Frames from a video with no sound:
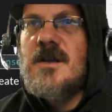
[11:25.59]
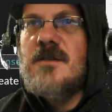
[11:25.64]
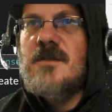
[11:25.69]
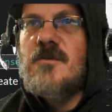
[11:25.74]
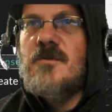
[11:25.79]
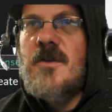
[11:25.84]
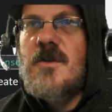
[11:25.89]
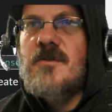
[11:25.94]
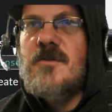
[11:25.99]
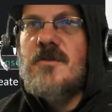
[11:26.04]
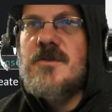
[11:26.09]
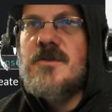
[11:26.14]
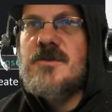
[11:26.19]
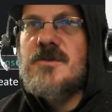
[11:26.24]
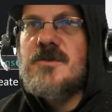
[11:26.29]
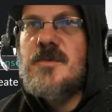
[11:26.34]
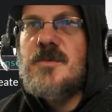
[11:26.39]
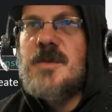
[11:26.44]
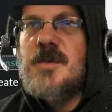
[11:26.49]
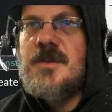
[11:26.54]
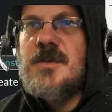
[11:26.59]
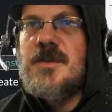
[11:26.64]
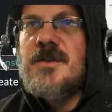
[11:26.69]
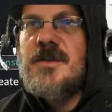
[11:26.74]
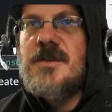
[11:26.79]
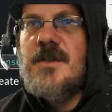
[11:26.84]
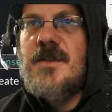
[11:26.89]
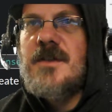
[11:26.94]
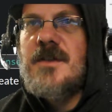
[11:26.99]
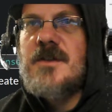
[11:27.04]
One of the ones we'll be building,
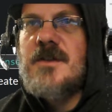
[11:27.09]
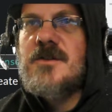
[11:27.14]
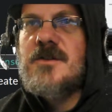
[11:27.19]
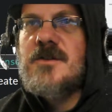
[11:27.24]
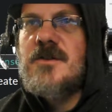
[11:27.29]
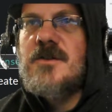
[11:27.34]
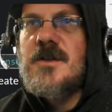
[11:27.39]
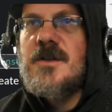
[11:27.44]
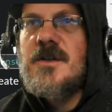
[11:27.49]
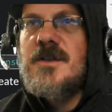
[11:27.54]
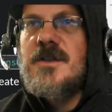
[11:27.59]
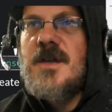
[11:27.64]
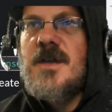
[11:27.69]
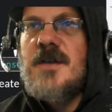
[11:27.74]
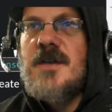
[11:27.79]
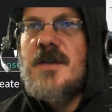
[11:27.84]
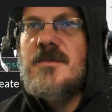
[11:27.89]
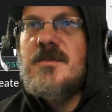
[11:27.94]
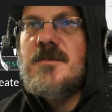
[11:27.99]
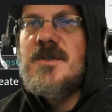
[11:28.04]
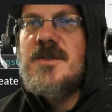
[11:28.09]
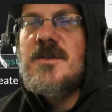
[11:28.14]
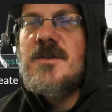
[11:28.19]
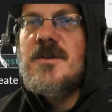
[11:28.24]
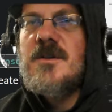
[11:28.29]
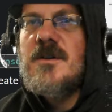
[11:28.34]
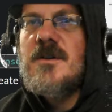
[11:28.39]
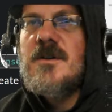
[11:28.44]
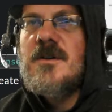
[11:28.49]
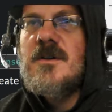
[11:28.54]
I think, is CRUD Games.
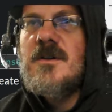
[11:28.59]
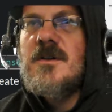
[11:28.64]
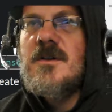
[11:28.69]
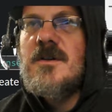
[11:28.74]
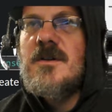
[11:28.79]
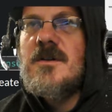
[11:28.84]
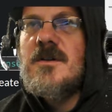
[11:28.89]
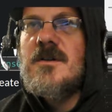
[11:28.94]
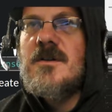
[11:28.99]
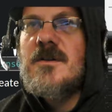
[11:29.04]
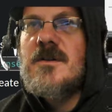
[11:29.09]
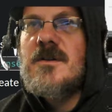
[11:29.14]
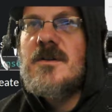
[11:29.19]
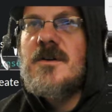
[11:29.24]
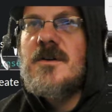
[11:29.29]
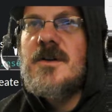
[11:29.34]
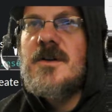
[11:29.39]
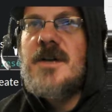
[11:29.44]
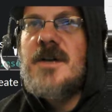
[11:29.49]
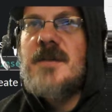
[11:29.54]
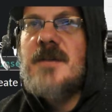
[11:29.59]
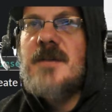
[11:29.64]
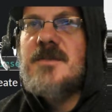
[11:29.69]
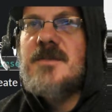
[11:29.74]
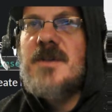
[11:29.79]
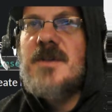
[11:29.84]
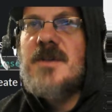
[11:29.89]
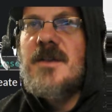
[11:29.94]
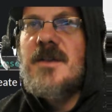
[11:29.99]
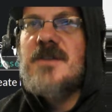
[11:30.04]
CRUD
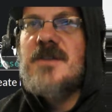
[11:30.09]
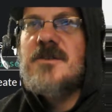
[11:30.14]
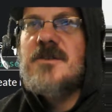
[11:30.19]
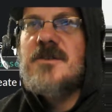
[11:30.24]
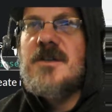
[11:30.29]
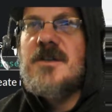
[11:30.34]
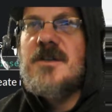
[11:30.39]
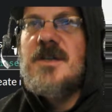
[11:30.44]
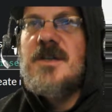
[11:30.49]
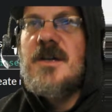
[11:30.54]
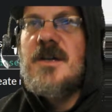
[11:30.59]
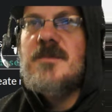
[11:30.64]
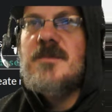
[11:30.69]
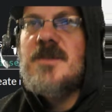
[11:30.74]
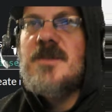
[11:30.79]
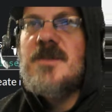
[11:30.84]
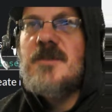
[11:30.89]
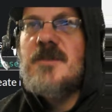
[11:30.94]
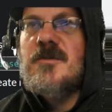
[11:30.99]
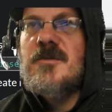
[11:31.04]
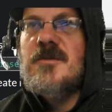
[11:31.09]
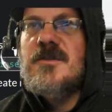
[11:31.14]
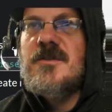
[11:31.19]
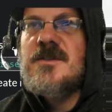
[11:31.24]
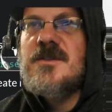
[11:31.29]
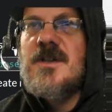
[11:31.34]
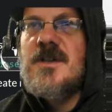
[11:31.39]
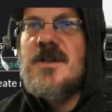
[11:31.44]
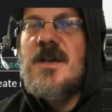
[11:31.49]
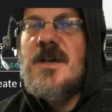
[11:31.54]
apps. I think it's CRUD Games. I don't remember if
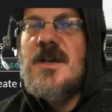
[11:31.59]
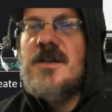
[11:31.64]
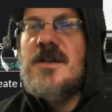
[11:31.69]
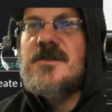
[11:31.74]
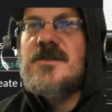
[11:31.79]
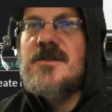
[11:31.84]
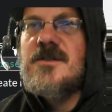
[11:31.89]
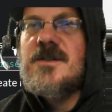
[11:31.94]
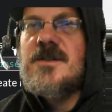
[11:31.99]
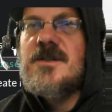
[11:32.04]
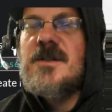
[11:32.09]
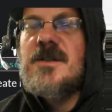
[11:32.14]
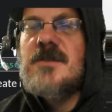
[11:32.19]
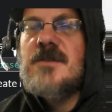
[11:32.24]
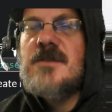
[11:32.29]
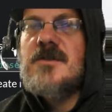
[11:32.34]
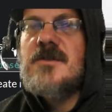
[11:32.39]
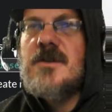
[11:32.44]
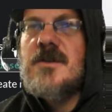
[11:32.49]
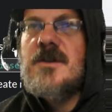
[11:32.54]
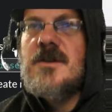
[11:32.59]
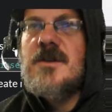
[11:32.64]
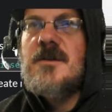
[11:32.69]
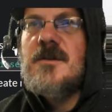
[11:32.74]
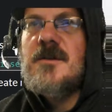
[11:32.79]
it's a S or a Z. I'll have to look it up.